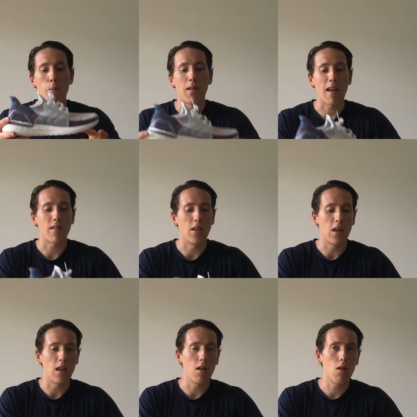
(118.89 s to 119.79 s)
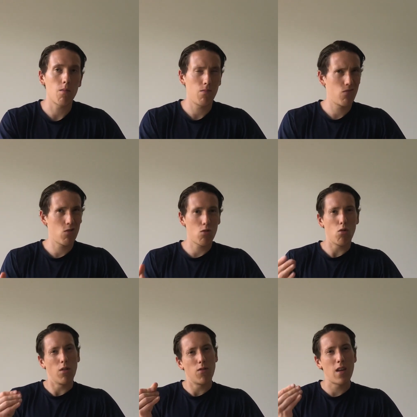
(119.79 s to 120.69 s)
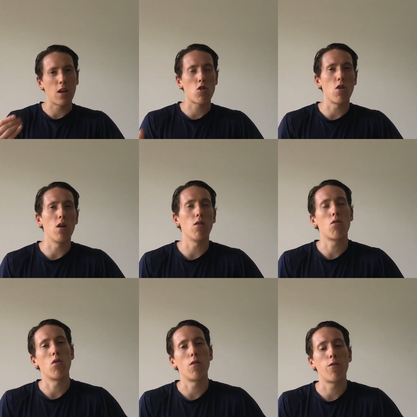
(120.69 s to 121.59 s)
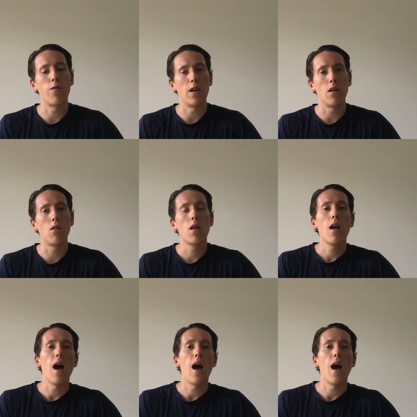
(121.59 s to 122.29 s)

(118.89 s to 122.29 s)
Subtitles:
plasticky sort of texture and sort of feel.